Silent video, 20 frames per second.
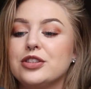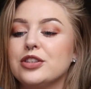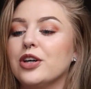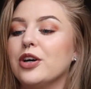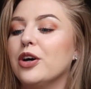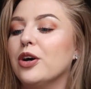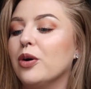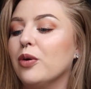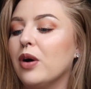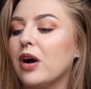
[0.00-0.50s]

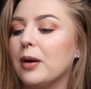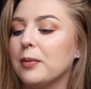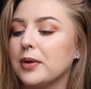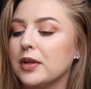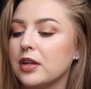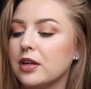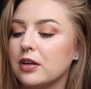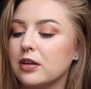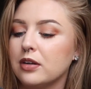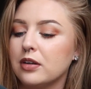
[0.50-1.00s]
so I'm
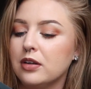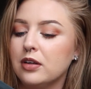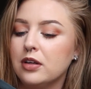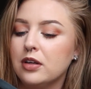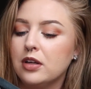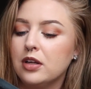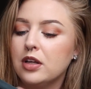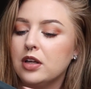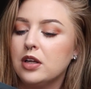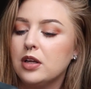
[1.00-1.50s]
gonna
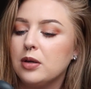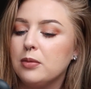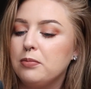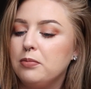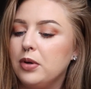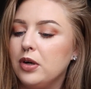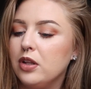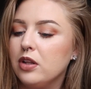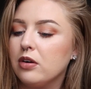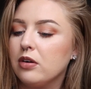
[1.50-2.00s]

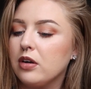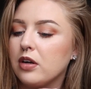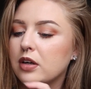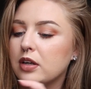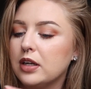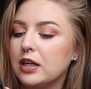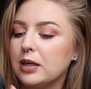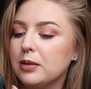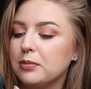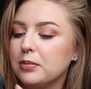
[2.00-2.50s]
pull her
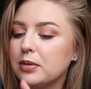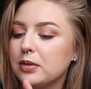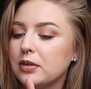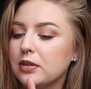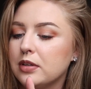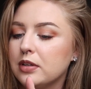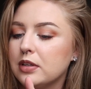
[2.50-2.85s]
on up